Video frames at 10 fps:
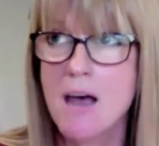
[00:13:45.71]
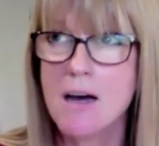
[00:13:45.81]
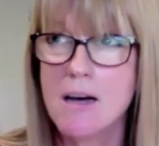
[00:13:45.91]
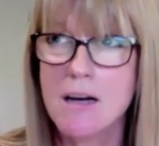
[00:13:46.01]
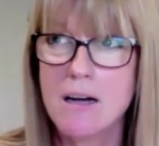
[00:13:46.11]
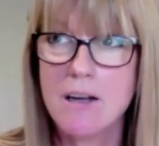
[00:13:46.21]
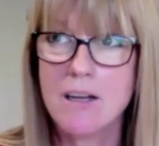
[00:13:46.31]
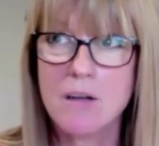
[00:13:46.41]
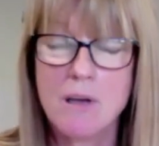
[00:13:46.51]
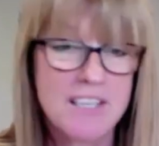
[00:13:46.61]
uh,
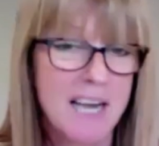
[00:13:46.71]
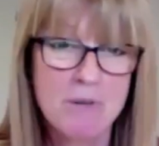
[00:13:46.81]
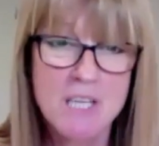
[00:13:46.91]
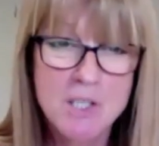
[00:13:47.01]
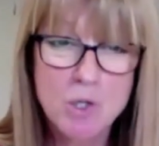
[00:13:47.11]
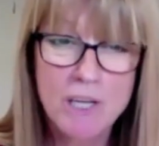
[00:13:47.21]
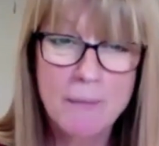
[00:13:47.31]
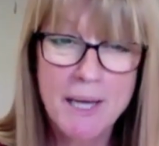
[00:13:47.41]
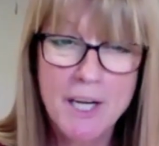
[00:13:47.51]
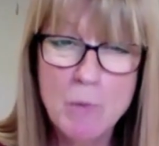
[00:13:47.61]
you know, celebrities
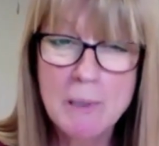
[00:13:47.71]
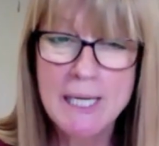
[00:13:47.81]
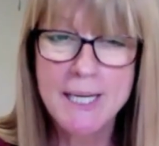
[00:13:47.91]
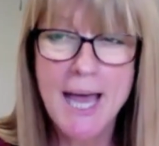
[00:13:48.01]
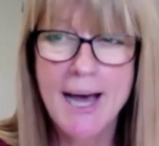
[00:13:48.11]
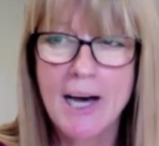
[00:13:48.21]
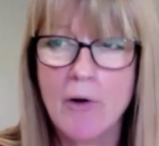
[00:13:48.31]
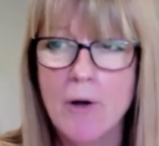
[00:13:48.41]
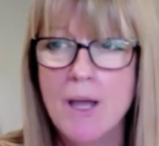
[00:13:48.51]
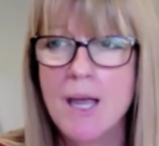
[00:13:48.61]
talking about it openly
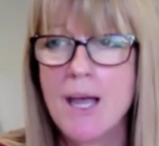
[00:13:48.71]
now,